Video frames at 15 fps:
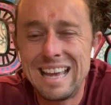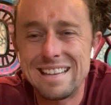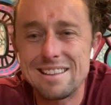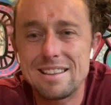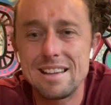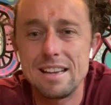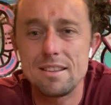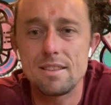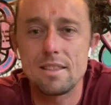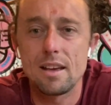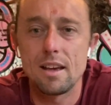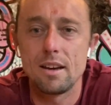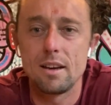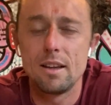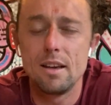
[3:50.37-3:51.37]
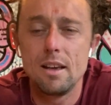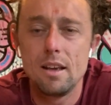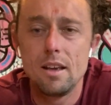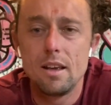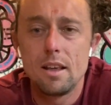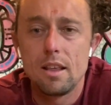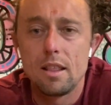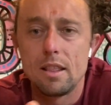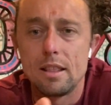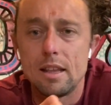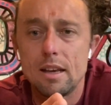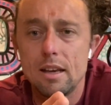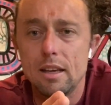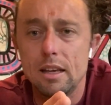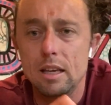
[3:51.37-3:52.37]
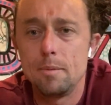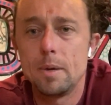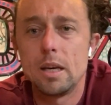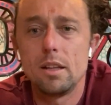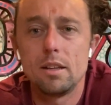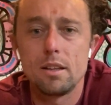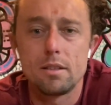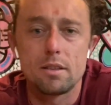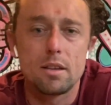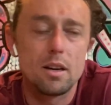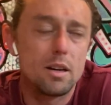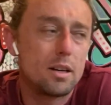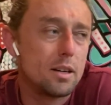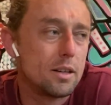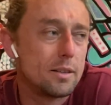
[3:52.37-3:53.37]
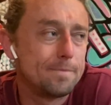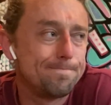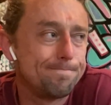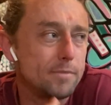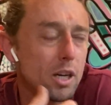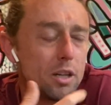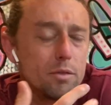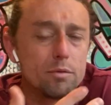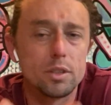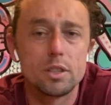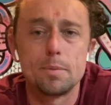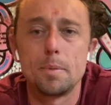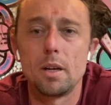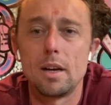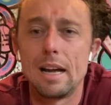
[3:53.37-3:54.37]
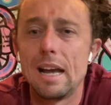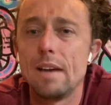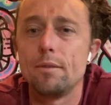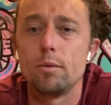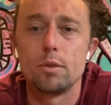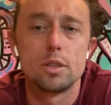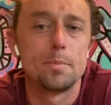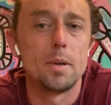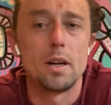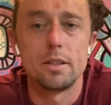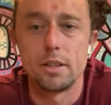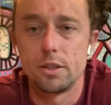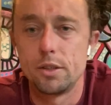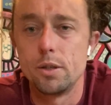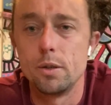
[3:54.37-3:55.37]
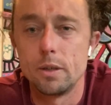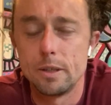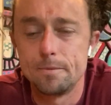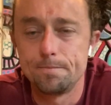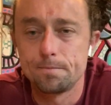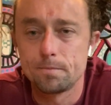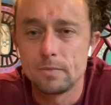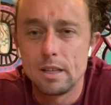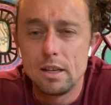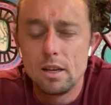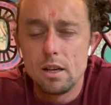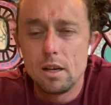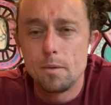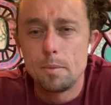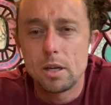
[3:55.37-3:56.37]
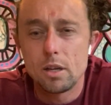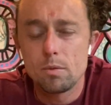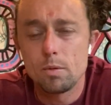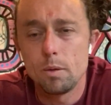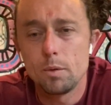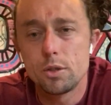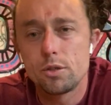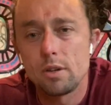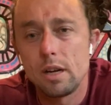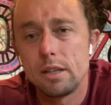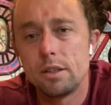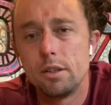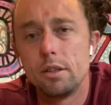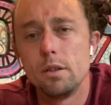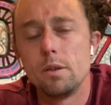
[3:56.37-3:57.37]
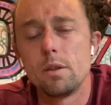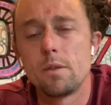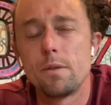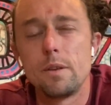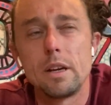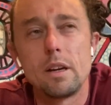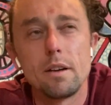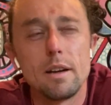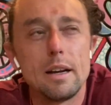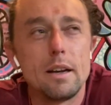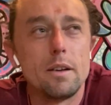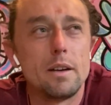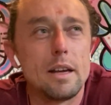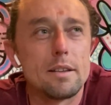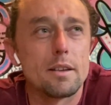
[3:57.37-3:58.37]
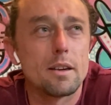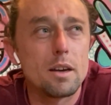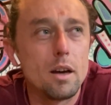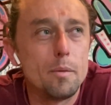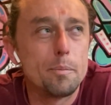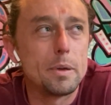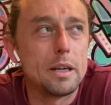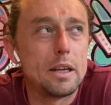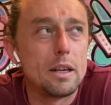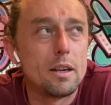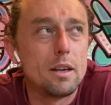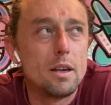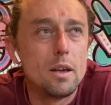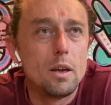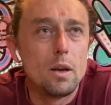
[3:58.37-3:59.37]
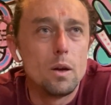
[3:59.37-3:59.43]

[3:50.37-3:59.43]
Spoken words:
And since then, the email has gone I haven't responded to it. Because what we're trying to do is figure out as a company